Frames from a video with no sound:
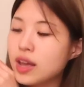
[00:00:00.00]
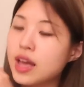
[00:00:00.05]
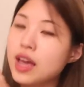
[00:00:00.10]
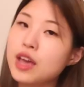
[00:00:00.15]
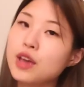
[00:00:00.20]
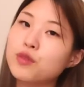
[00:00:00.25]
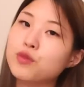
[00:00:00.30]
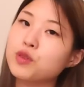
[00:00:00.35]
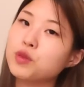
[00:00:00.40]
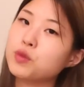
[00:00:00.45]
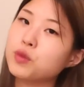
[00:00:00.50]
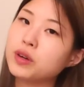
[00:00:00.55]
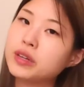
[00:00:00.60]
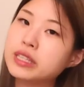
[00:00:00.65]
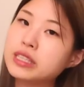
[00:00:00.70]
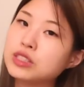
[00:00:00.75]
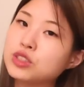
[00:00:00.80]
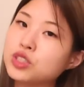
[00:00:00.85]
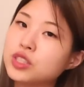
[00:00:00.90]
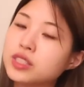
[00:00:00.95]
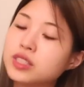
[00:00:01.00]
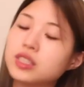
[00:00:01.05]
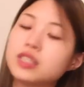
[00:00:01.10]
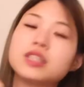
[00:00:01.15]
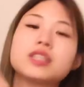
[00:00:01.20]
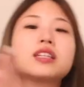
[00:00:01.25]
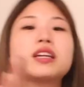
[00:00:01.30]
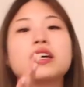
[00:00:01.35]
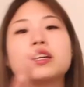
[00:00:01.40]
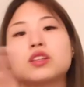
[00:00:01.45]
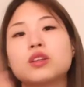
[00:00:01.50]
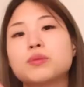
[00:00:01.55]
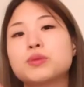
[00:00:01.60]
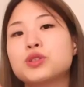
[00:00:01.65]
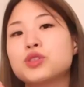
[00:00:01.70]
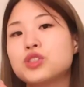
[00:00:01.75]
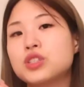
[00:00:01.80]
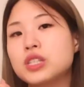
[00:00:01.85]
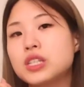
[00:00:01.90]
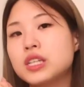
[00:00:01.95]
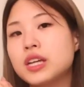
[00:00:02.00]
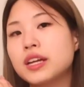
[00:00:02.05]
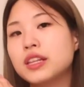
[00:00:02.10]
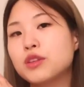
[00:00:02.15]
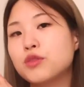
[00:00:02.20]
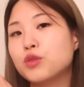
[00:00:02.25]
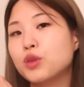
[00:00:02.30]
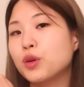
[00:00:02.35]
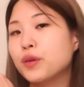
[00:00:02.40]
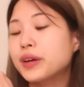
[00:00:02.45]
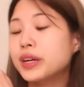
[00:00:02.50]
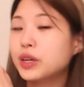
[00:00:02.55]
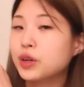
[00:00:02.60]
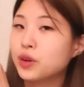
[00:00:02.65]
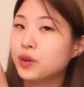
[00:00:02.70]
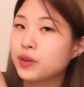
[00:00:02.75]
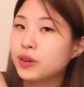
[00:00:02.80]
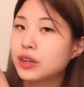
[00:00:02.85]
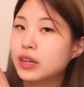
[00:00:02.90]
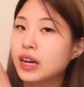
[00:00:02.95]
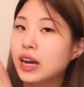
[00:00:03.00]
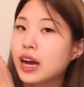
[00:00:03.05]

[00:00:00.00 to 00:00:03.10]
if you are interested in IWC and if you're in Korea,